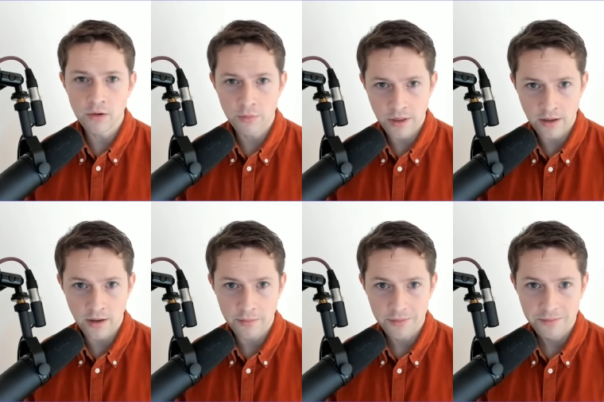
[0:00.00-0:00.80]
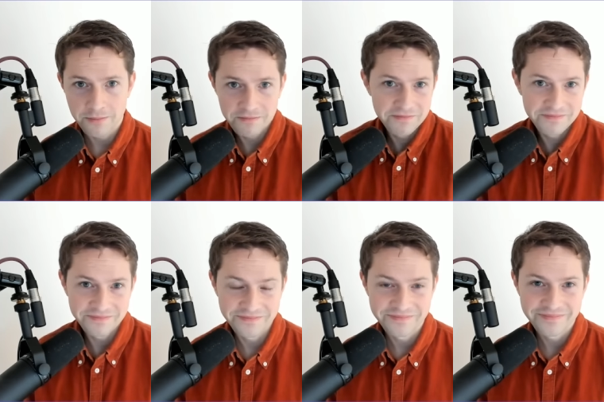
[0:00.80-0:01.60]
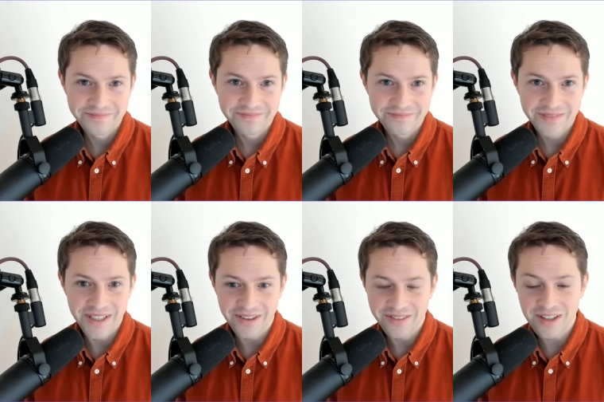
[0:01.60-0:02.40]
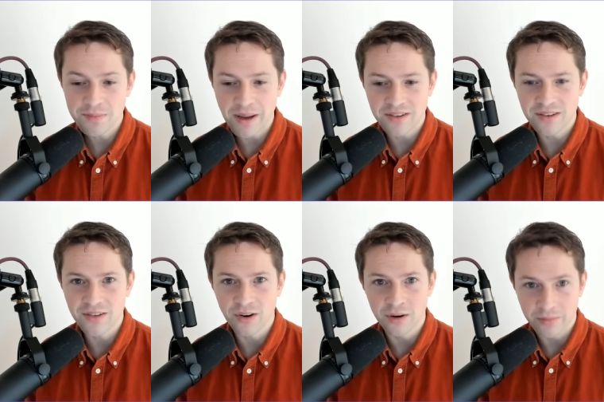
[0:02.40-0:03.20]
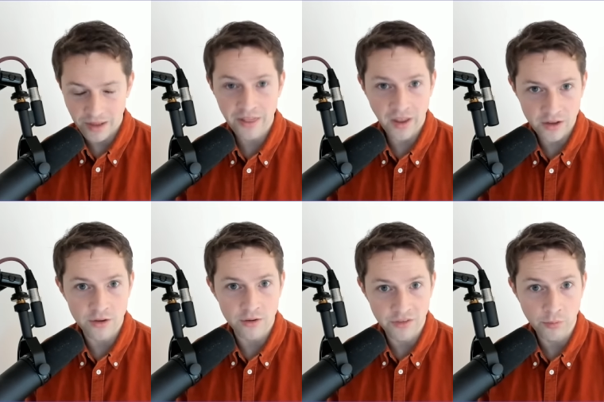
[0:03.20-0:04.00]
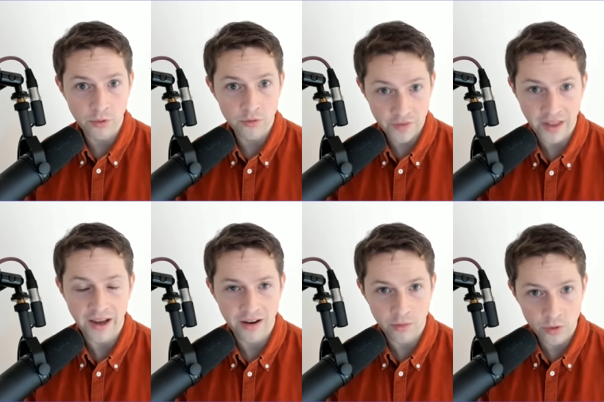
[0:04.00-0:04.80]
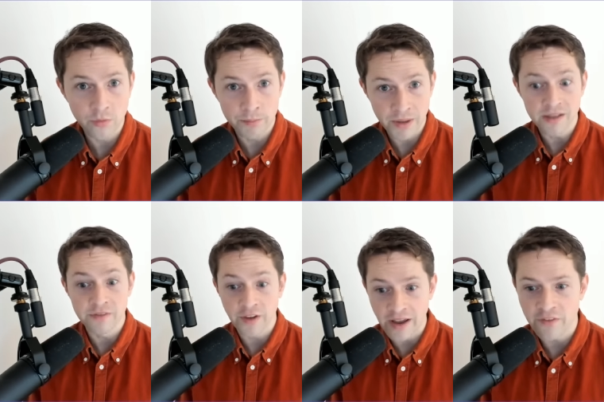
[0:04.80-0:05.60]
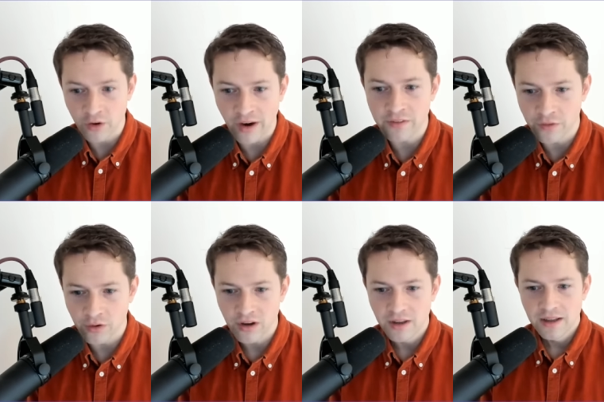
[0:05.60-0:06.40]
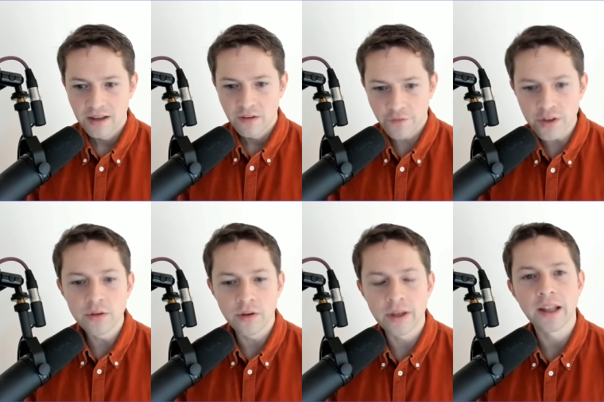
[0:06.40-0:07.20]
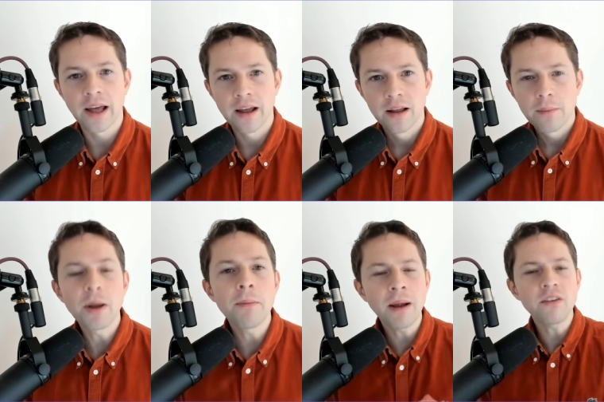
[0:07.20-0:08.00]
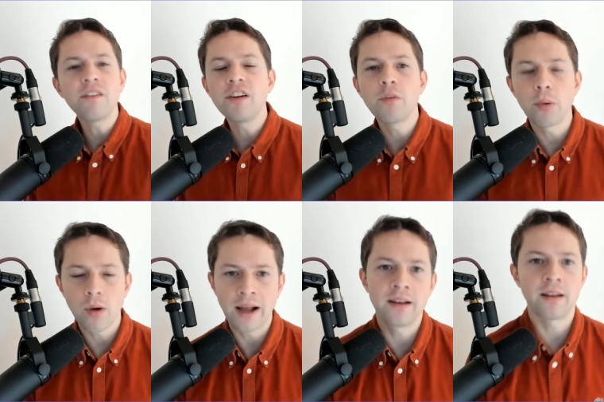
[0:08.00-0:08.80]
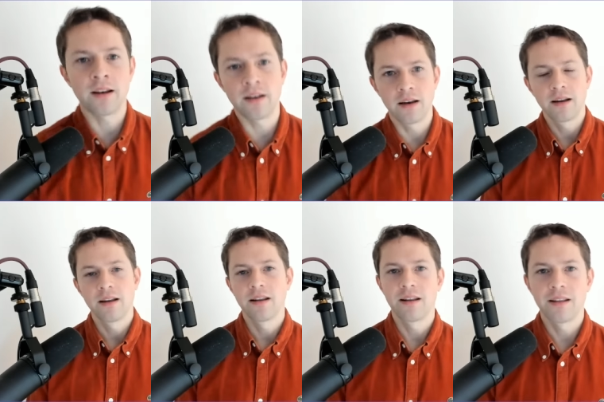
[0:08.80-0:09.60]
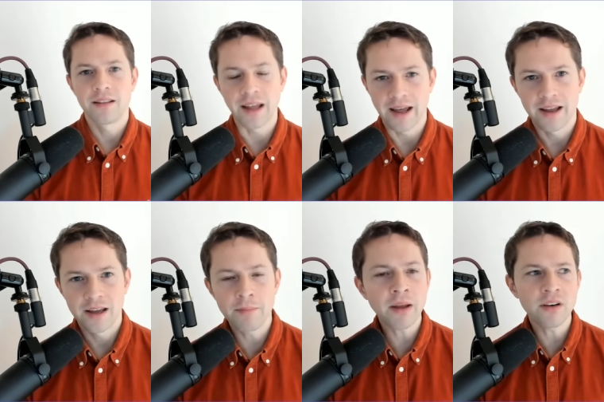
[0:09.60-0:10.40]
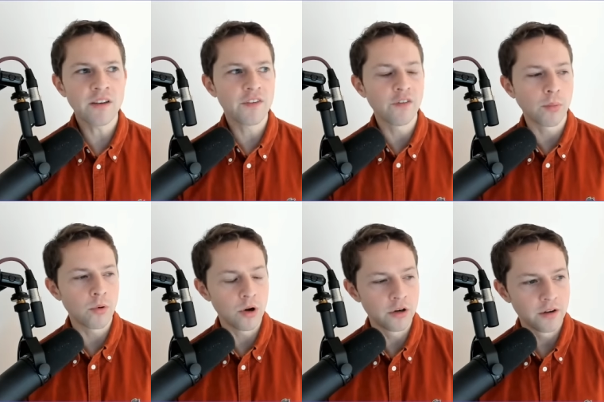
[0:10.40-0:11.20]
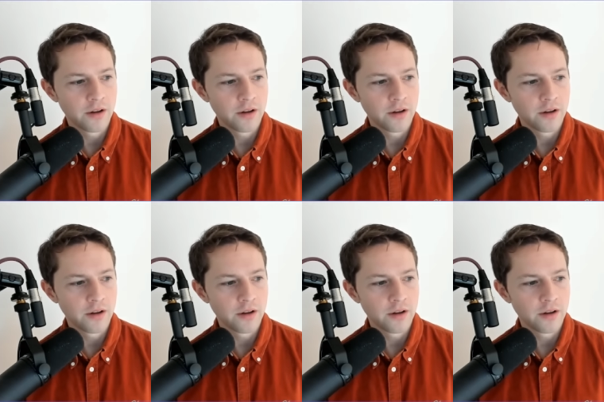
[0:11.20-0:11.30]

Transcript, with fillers: European Cup. You know, dispatching Tottenham. And thank you, Liverpool, for that. I will be forever grateful for you doing that. But imagine if Liverpool hadn't done that. Imagine if Liverpool had...